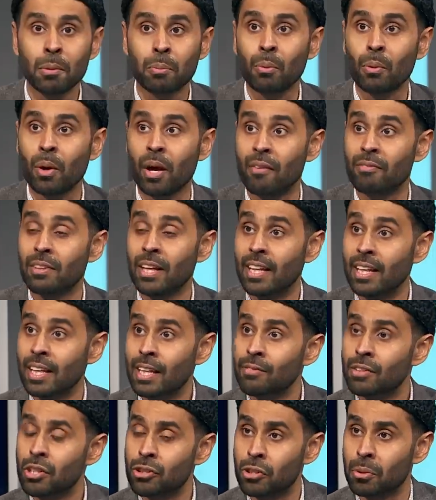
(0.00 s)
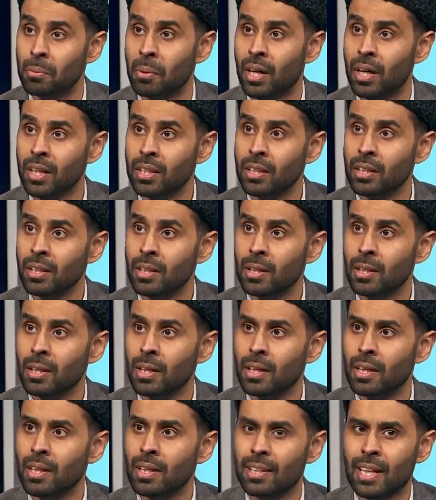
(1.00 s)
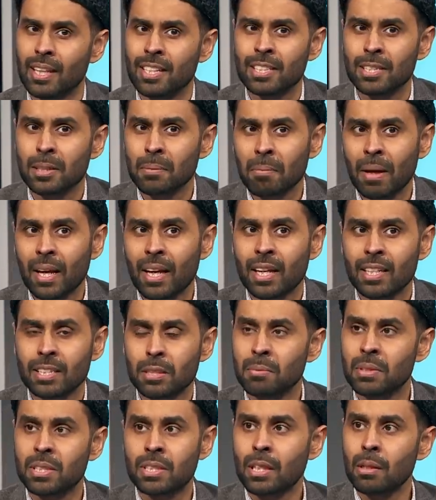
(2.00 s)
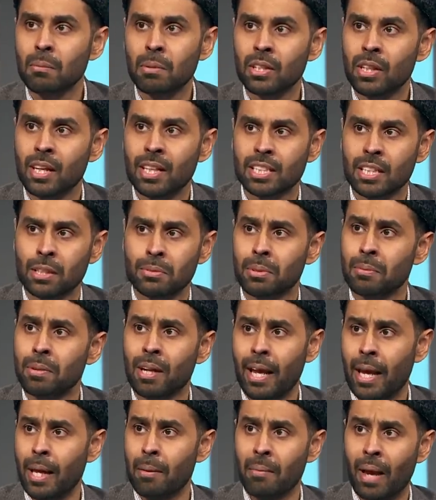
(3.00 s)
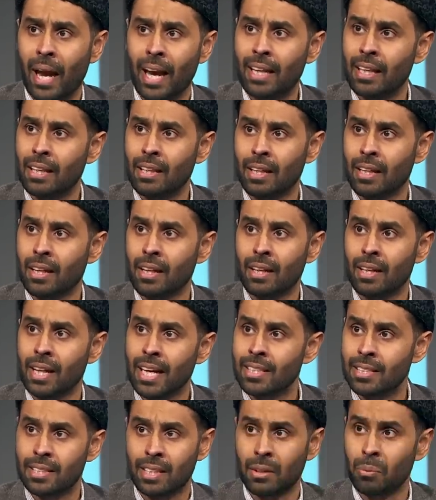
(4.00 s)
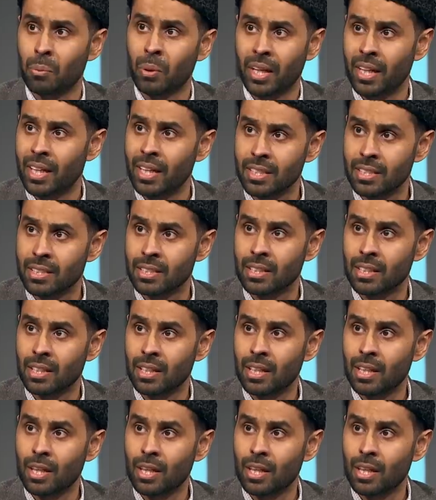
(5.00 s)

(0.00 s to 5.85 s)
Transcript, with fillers: people, if they leave the Jamaat, that doesn't make Hazrat Masih-e-Maud Alayhis Salam claim anything less than what it is.